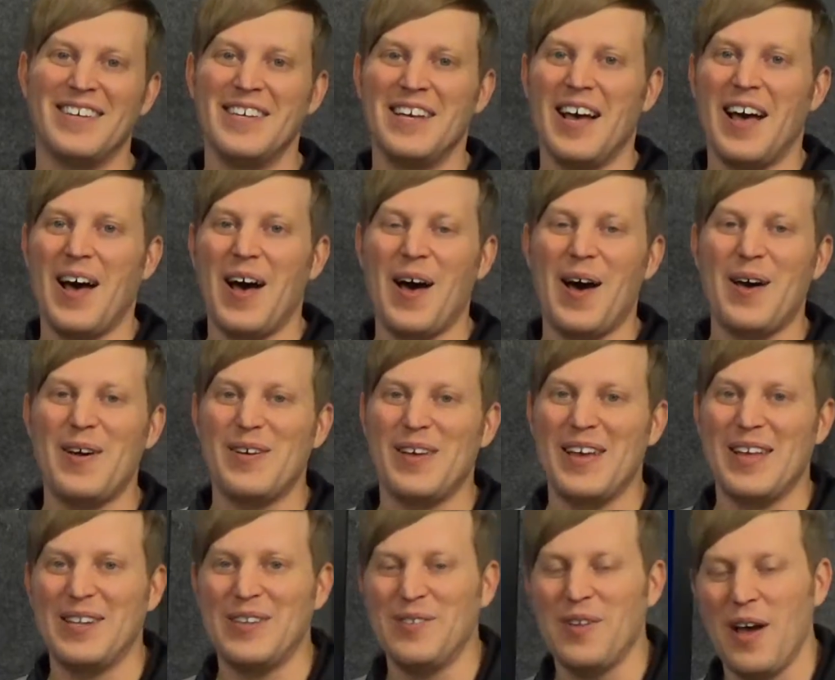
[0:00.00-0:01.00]

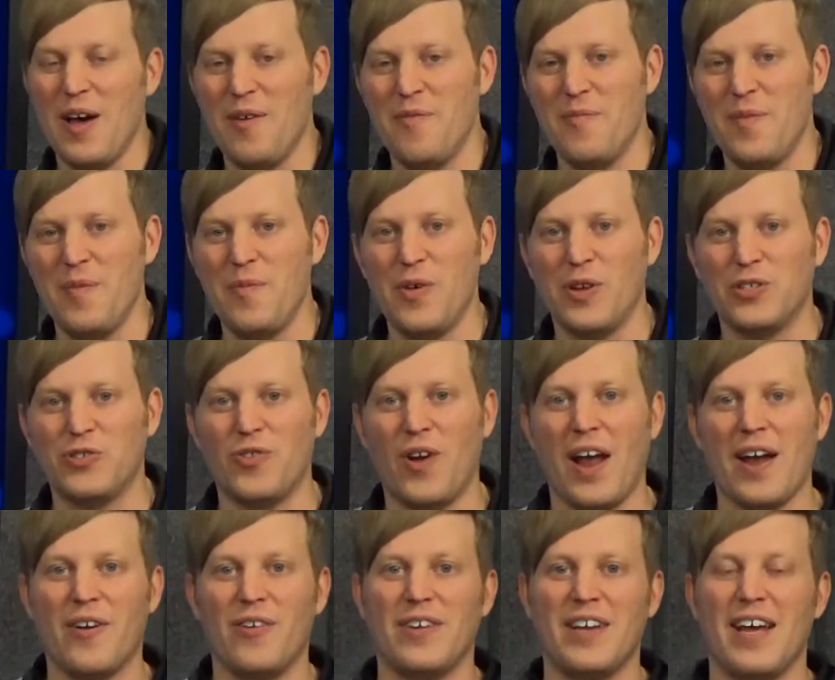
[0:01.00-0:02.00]
And maybe I'll
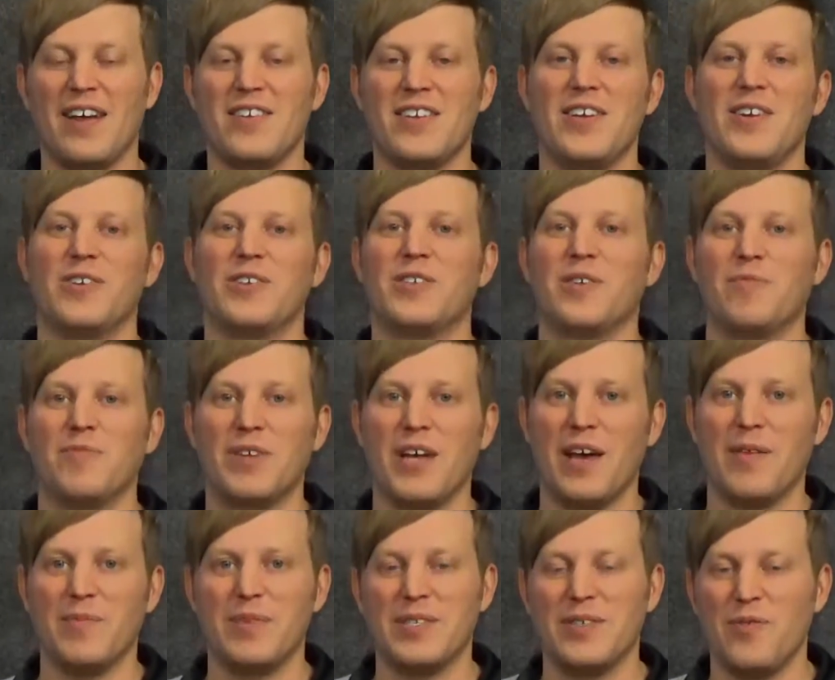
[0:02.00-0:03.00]
drag her down here
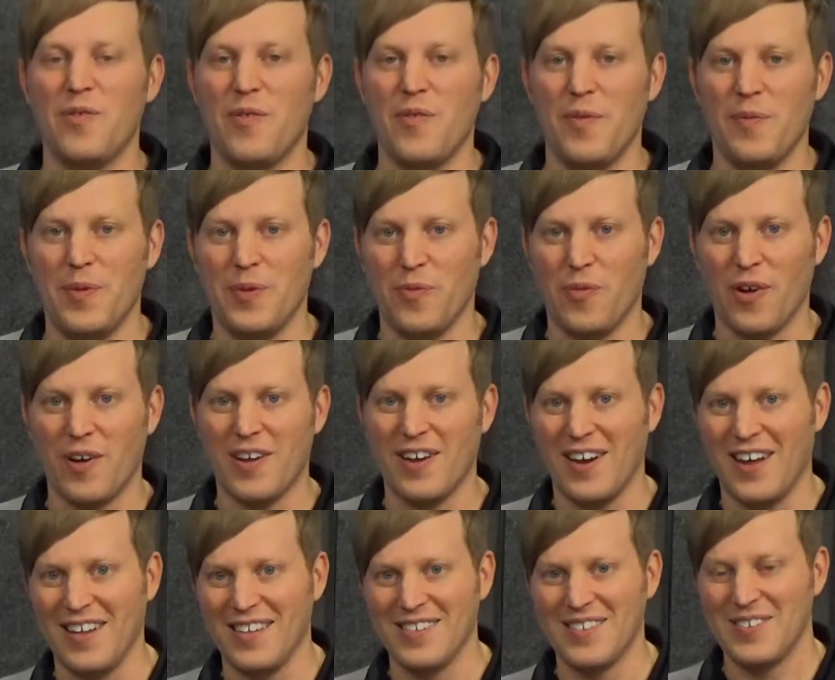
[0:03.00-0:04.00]
sometime and see what we've been working
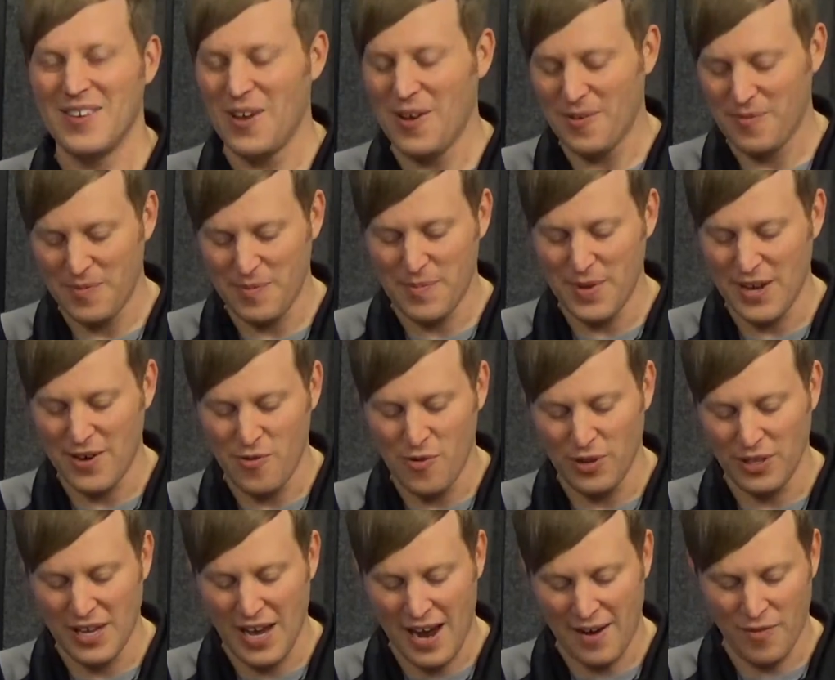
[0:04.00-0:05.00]
on. So it'd be
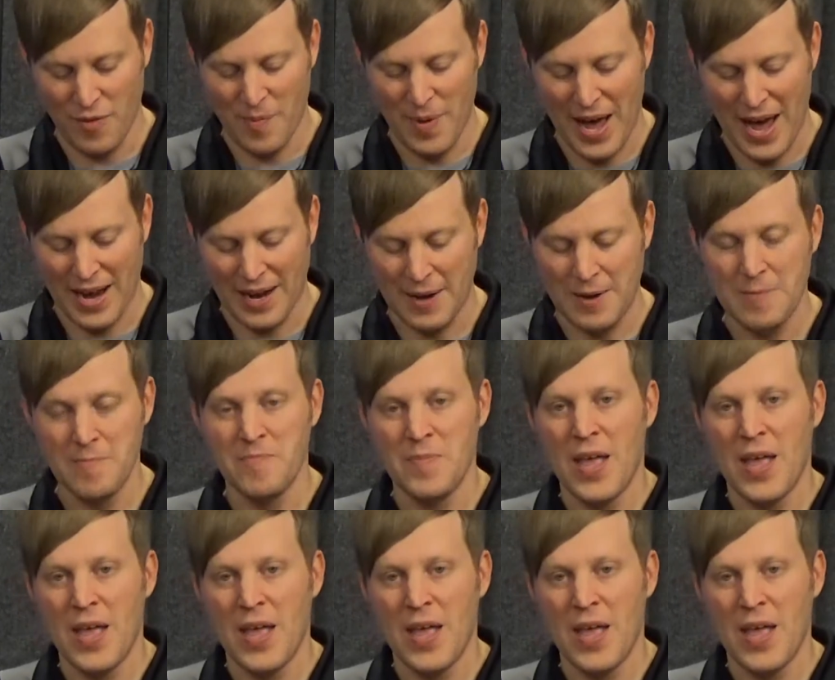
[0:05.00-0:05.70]
cool to have her back.